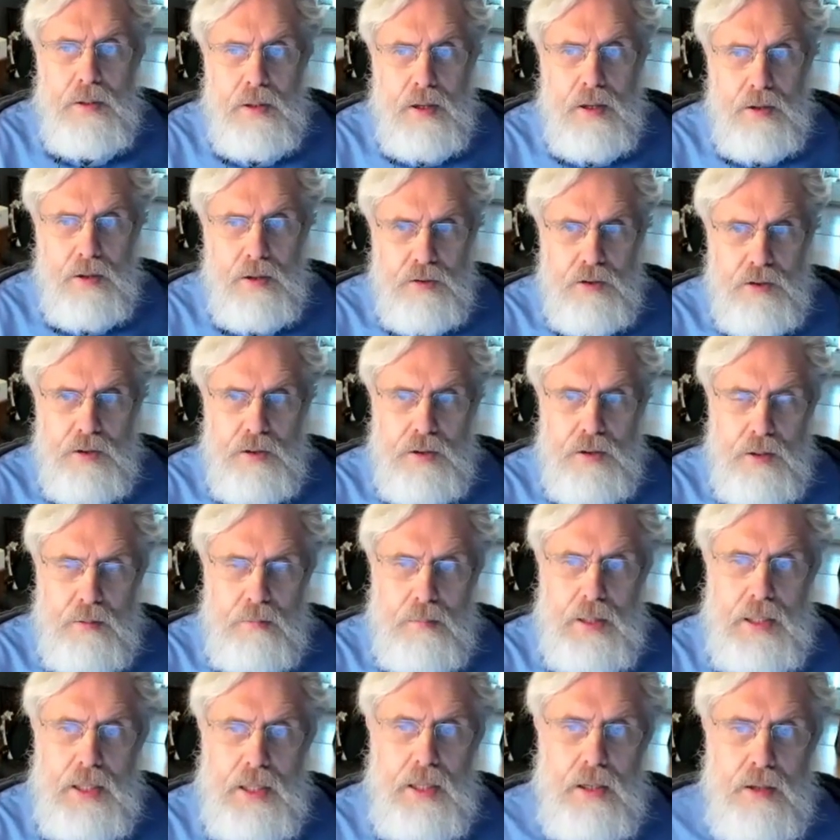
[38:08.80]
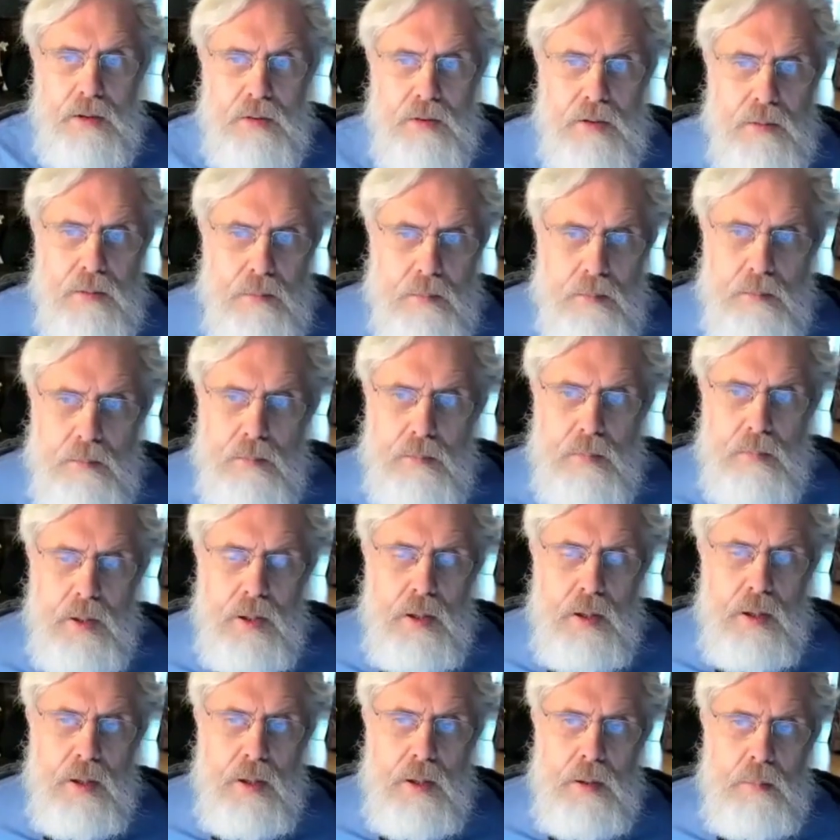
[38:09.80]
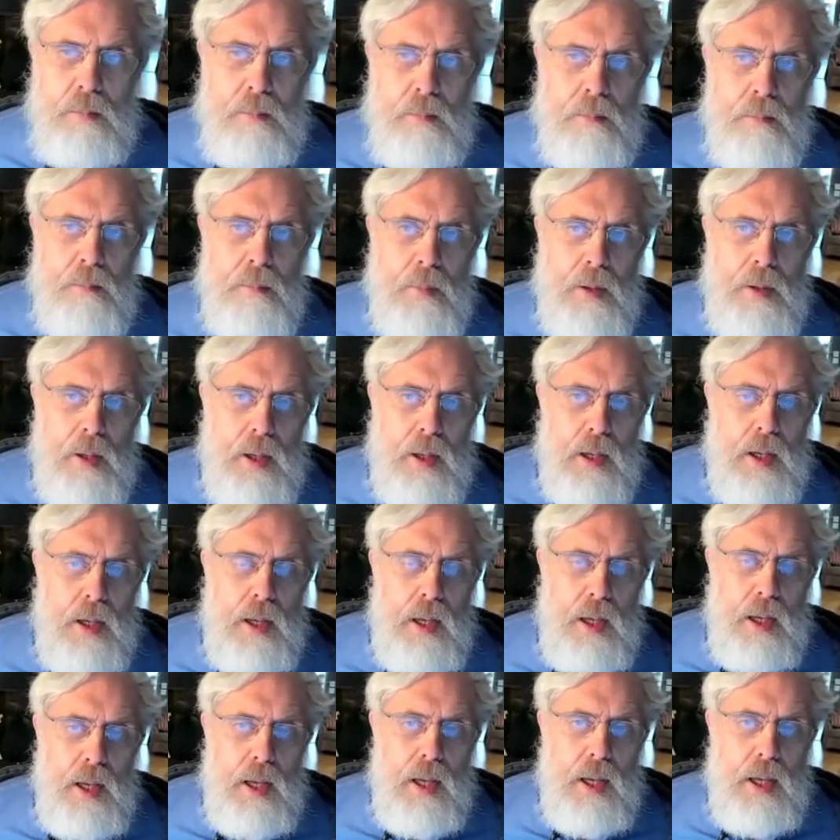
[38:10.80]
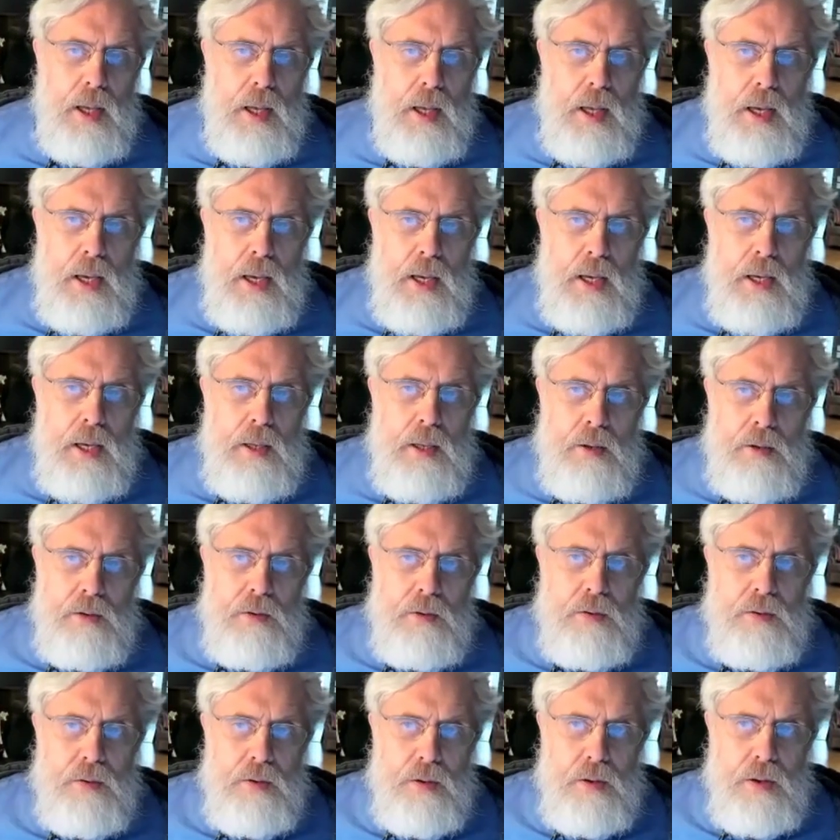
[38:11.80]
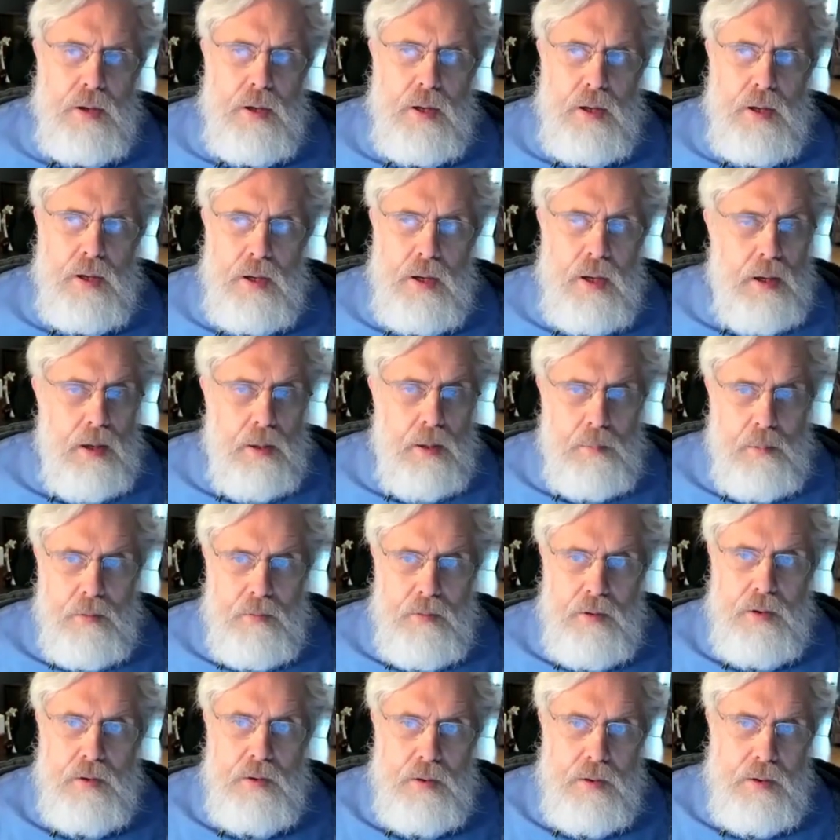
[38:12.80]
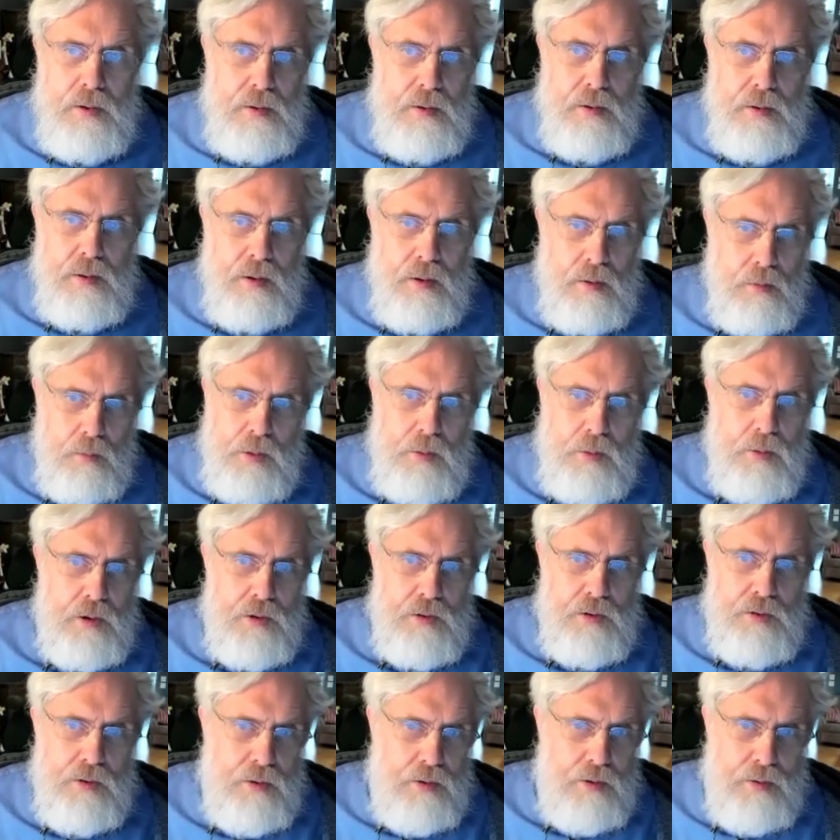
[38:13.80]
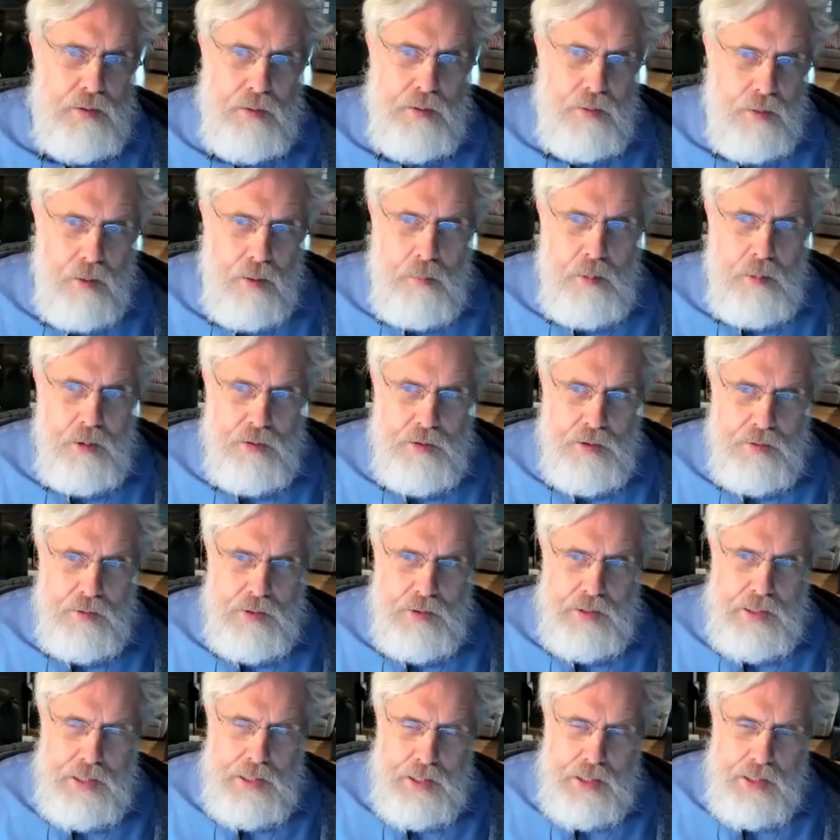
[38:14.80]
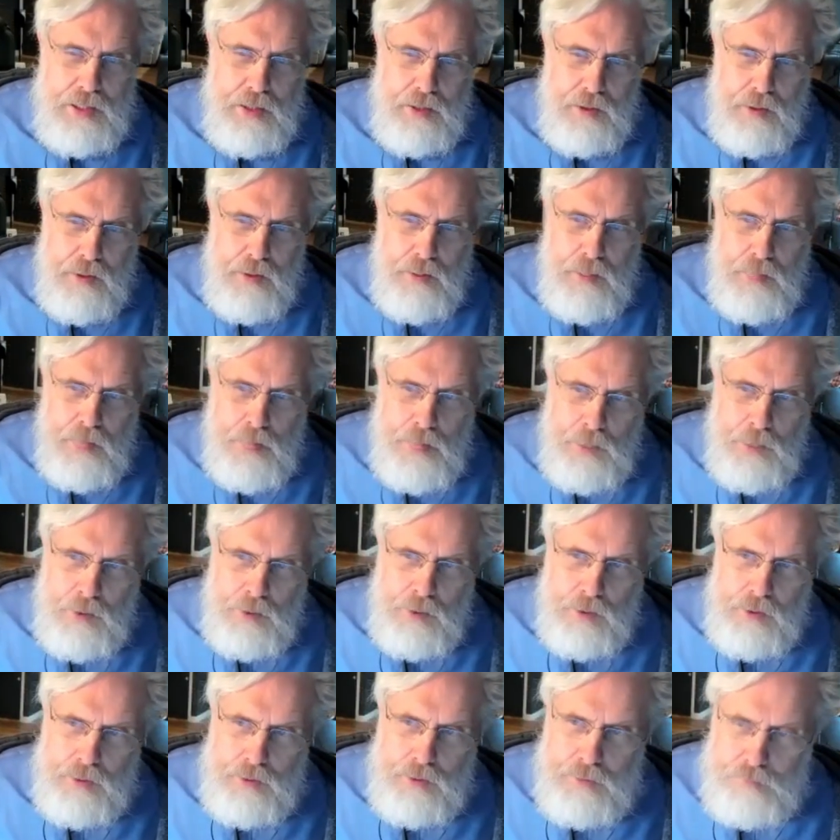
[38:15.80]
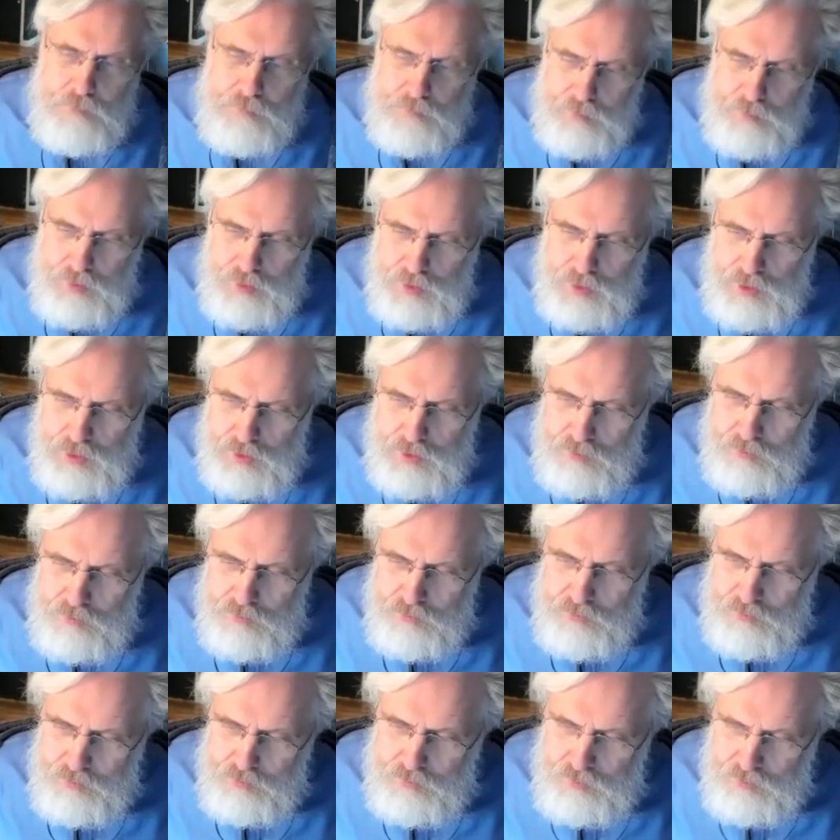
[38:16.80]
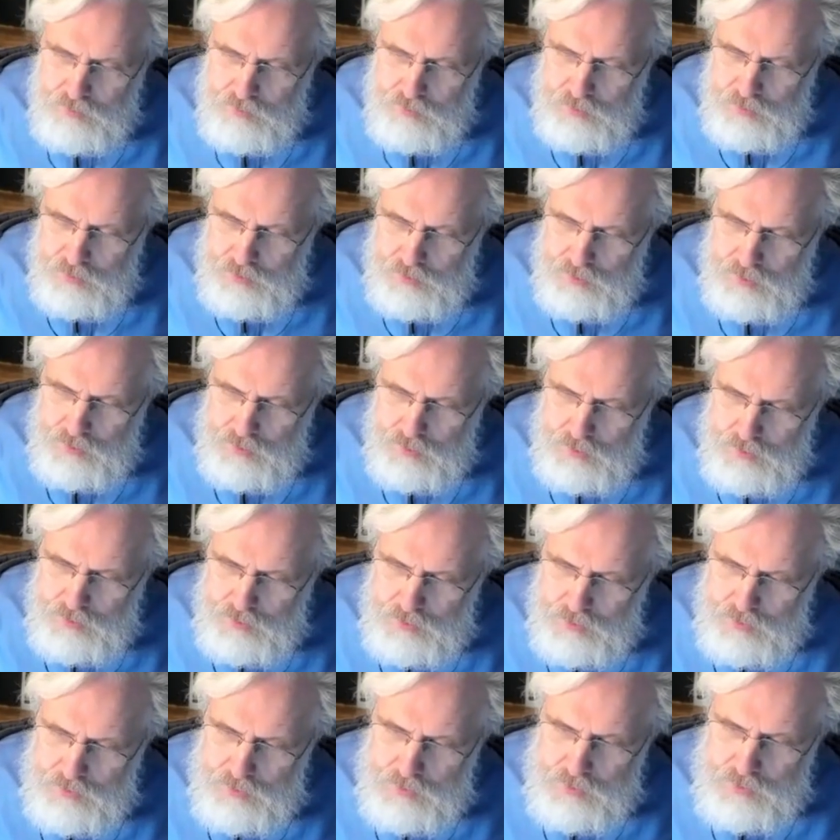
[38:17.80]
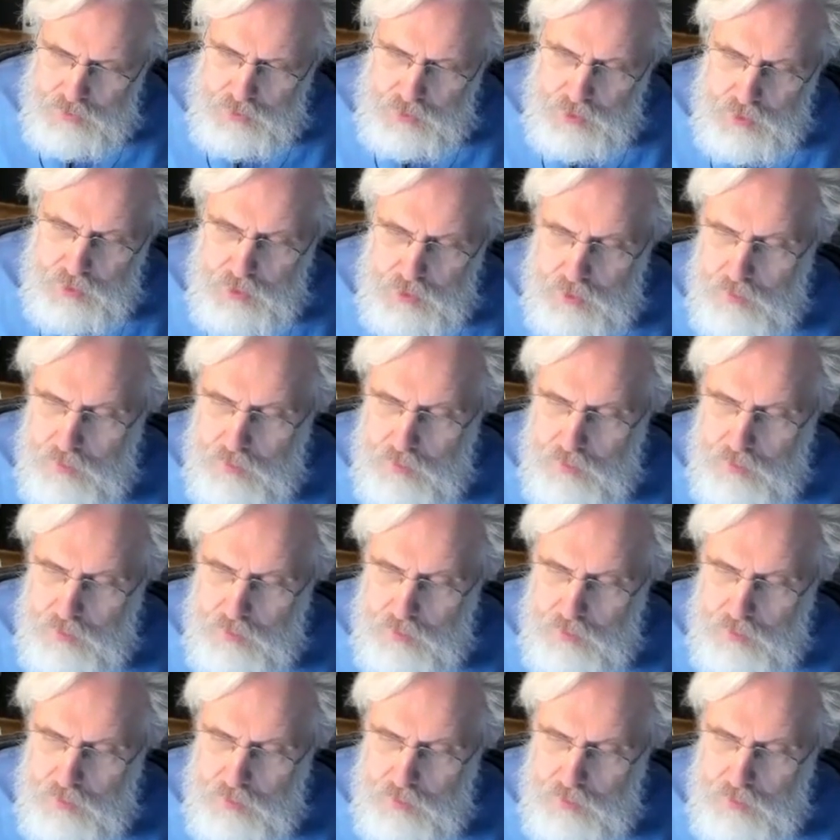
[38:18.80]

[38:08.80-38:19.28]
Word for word: the consenting mechanism um, and uh, a number of other, we questioned almost everything. Um, and uh, ended